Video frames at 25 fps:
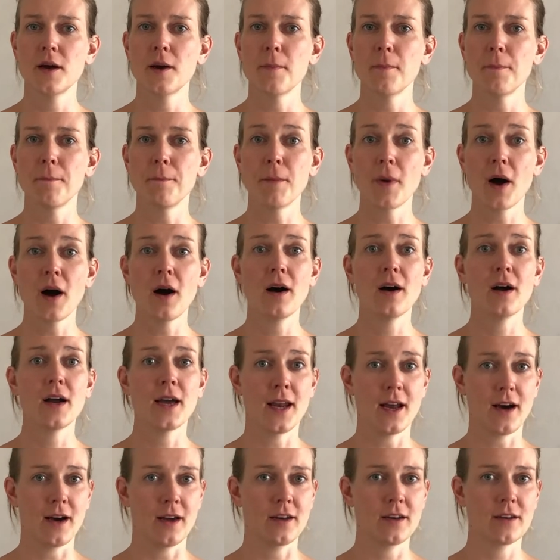Ma
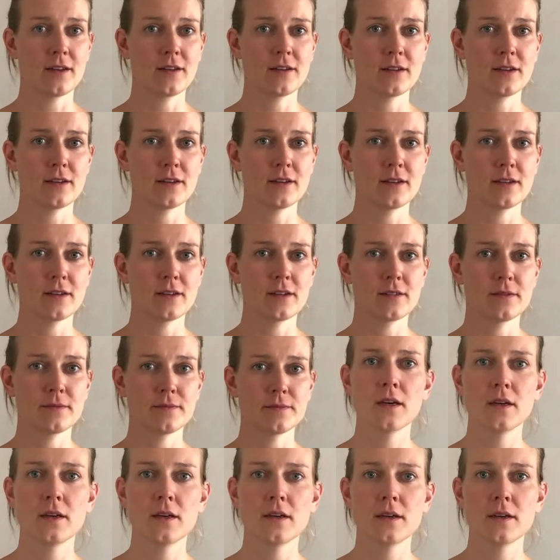elan.
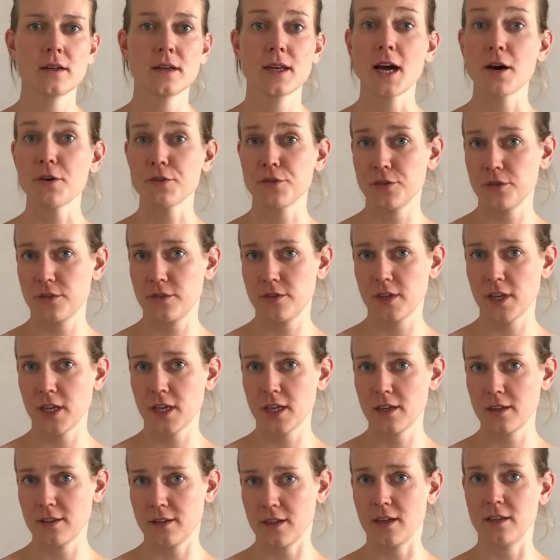Now to
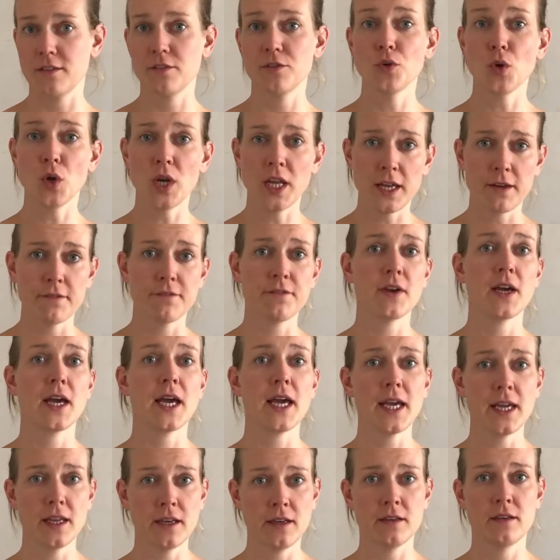say that you live
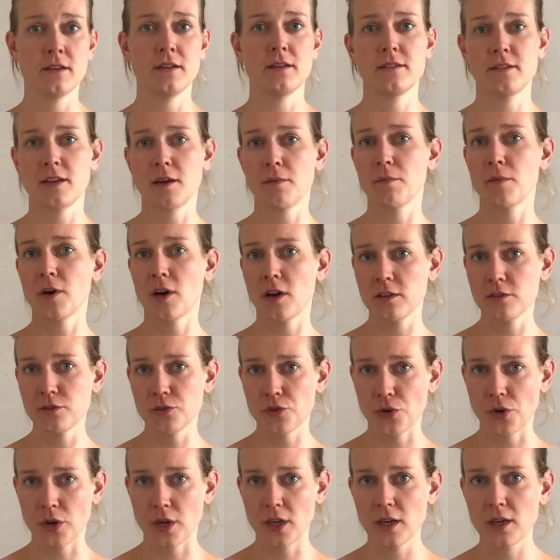in some
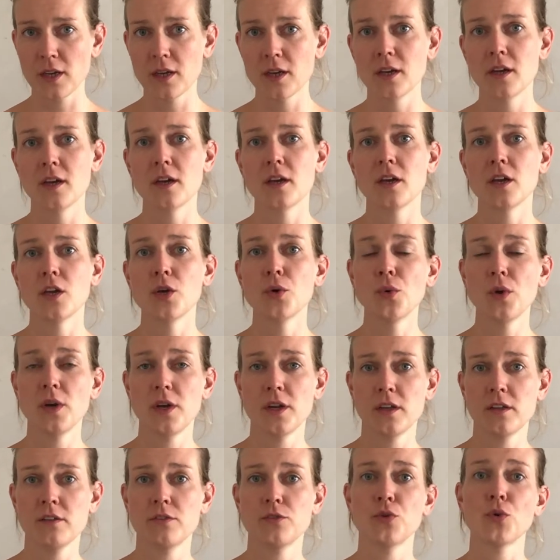country, you will
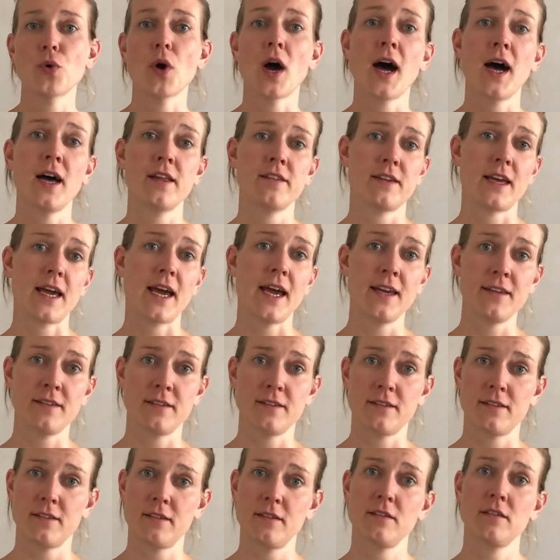need to add
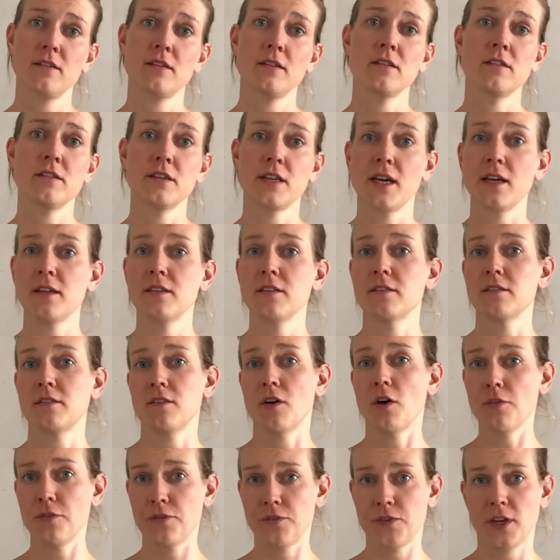s in the end
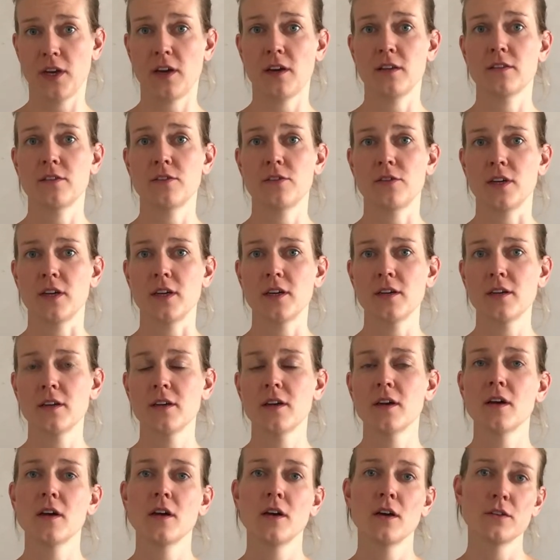of the country.
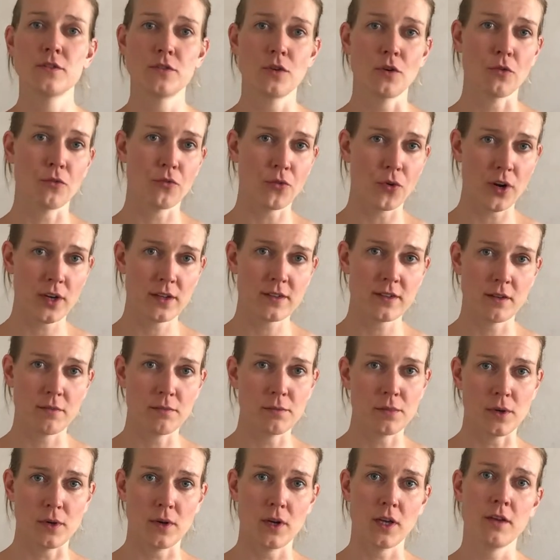So for
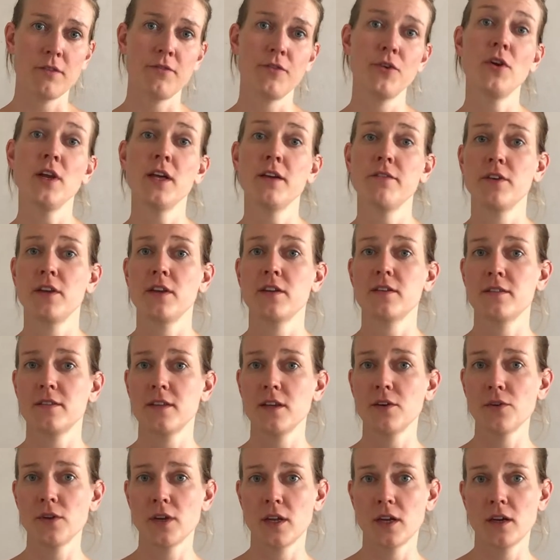example, if you live in
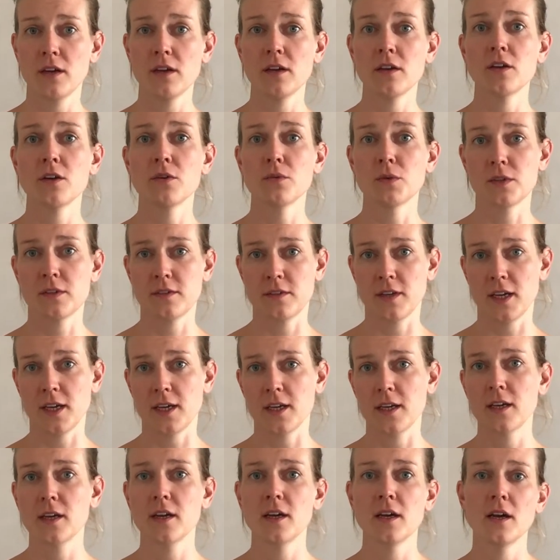Estonia, you would
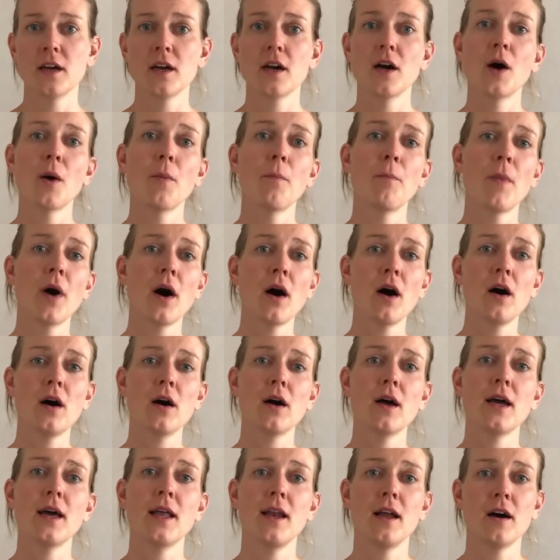say ma
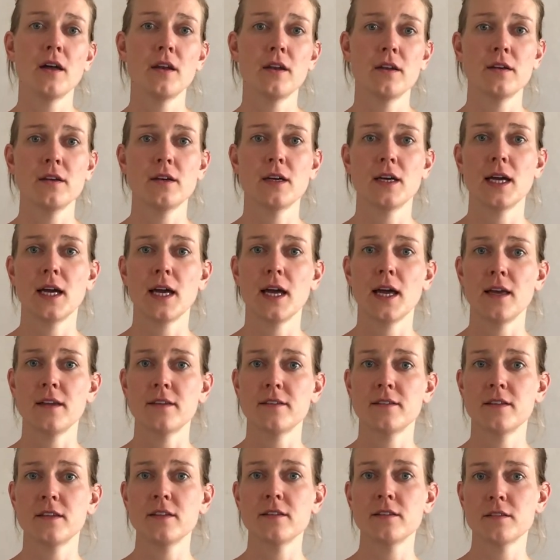elan
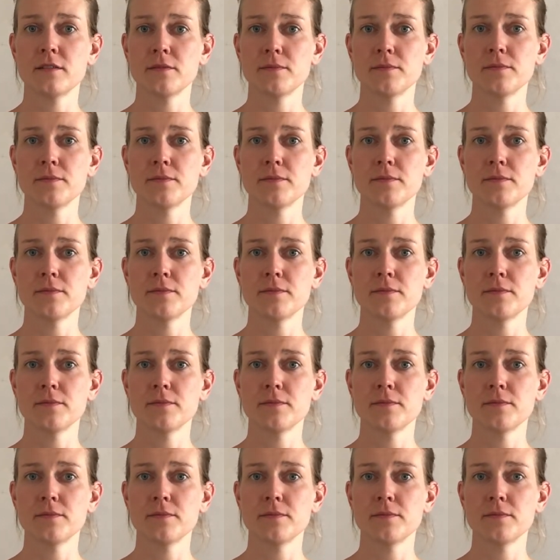Eestis.